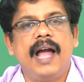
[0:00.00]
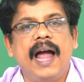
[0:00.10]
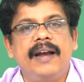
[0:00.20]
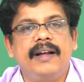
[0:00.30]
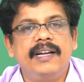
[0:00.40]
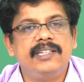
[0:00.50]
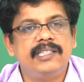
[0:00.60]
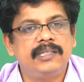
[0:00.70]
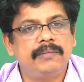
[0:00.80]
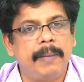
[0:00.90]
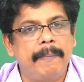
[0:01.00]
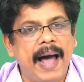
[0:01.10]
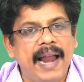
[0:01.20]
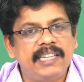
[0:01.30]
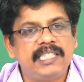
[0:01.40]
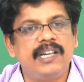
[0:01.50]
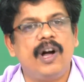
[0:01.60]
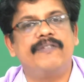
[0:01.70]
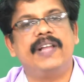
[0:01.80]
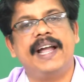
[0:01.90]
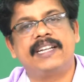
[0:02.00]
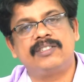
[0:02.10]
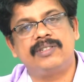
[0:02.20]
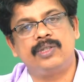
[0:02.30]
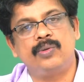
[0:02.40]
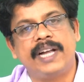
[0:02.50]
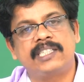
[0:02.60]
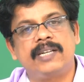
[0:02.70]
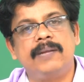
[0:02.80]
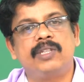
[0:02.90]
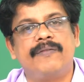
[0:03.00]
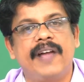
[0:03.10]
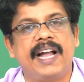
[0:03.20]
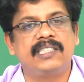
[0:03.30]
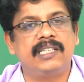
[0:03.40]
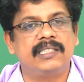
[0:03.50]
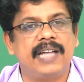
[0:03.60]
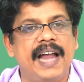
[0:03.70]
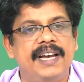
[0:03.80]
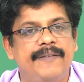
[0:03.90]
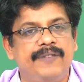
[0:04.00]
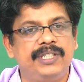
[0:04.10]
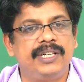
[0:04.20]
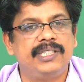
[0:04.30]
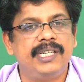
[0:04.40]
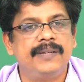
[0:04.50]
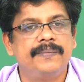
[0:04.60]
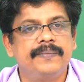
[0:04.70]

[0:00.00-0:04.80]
and it is the balancing of the two extremes of excess and deficiency,